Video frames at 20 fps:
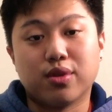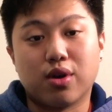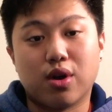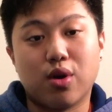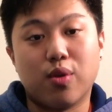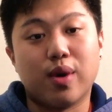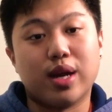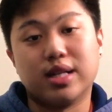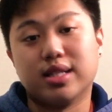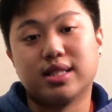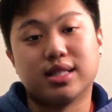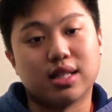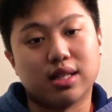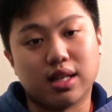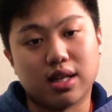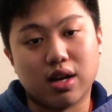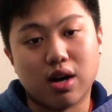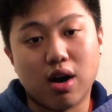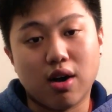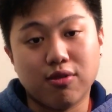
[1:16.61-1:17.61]
or when it's
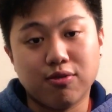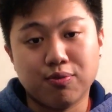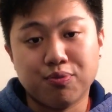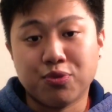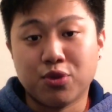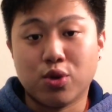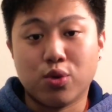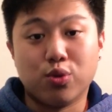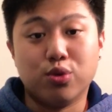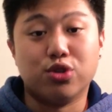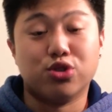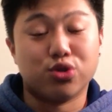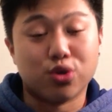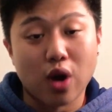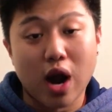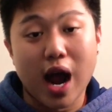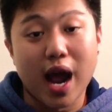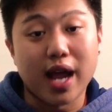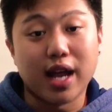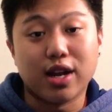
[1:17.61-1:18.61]
selling off, we
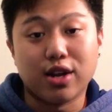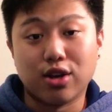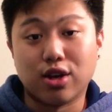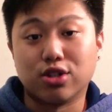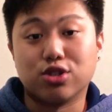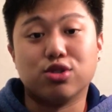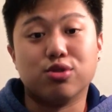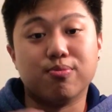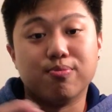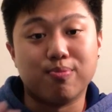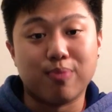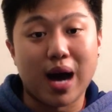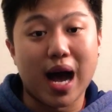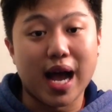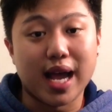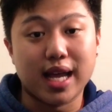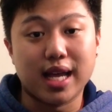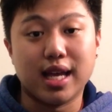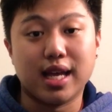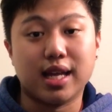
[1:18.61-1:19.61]
try not to
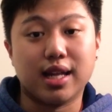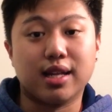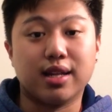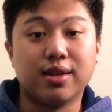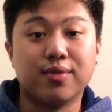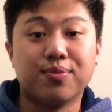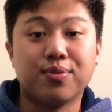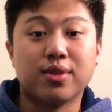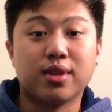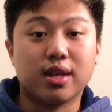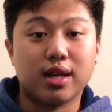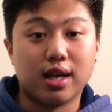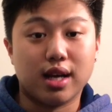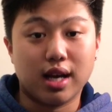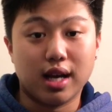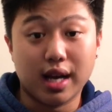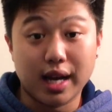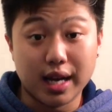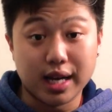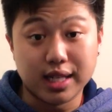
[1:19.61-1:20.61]
buy in
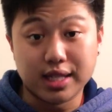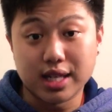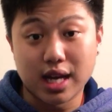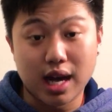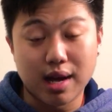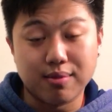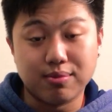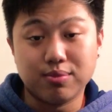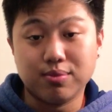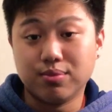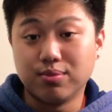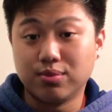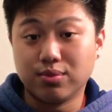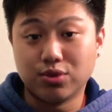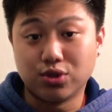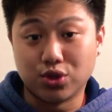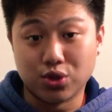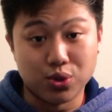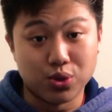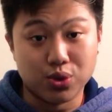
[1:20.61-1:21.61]
anytime
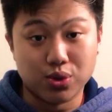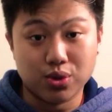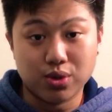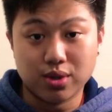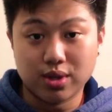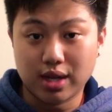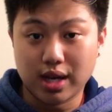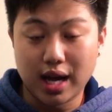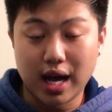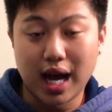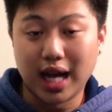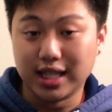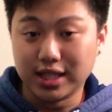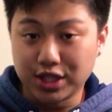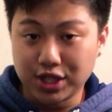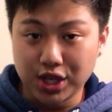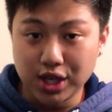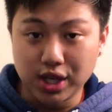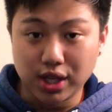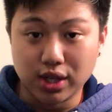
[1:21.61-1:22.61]
soon
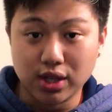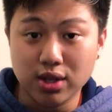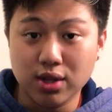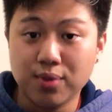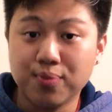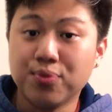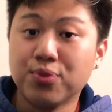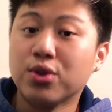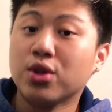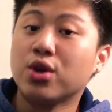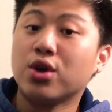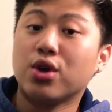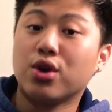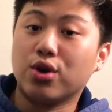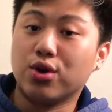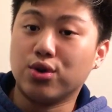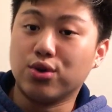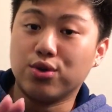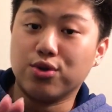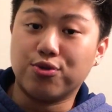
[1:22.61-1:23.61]
until
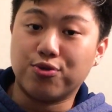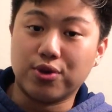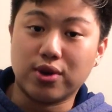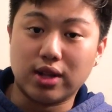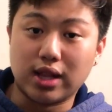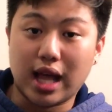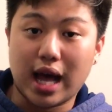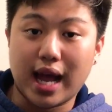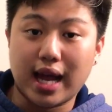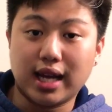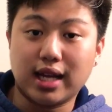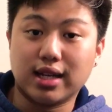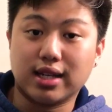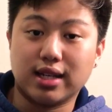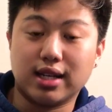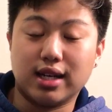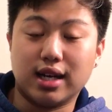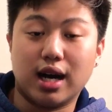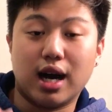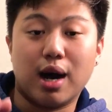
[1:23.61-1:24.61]
you feel like
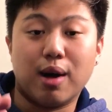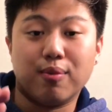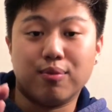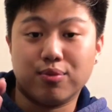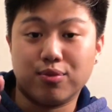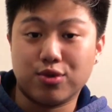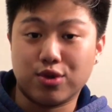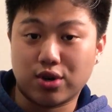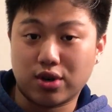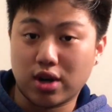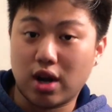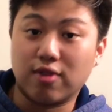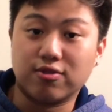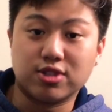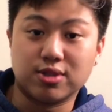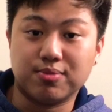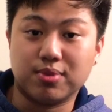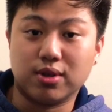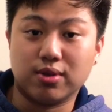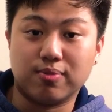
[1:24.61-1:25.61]
you're
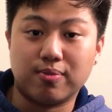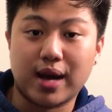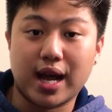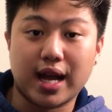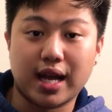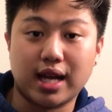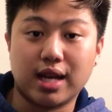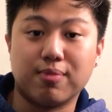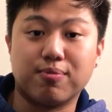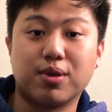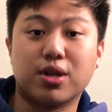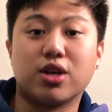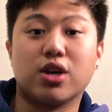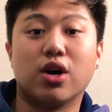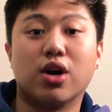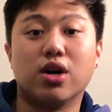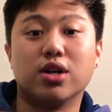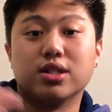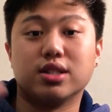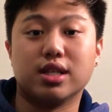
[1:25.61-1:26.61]
comfortable buying in
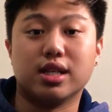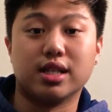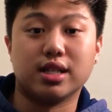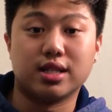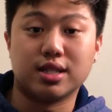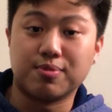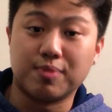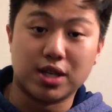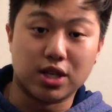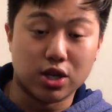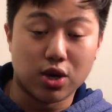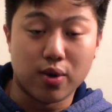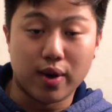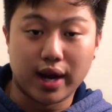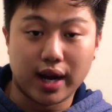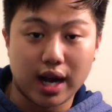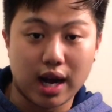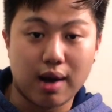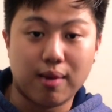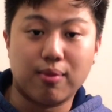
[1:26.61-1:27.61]
because it's been
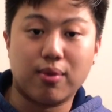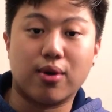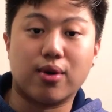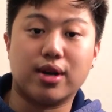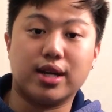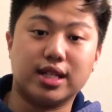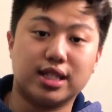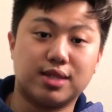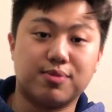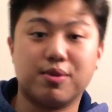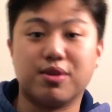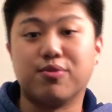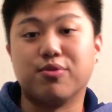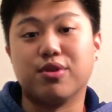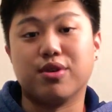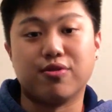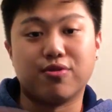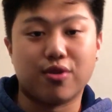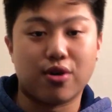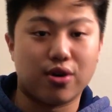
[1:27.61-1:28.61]
going up or it's been
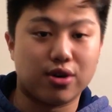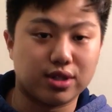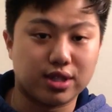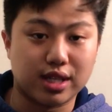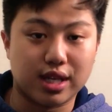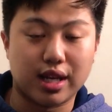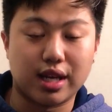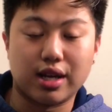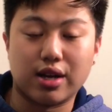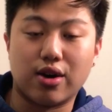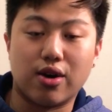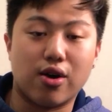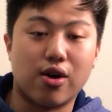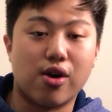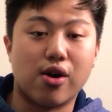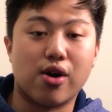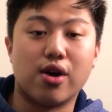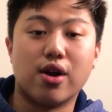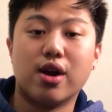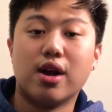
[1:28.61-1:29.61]
reversing
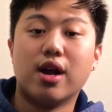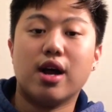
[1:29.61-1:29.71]
or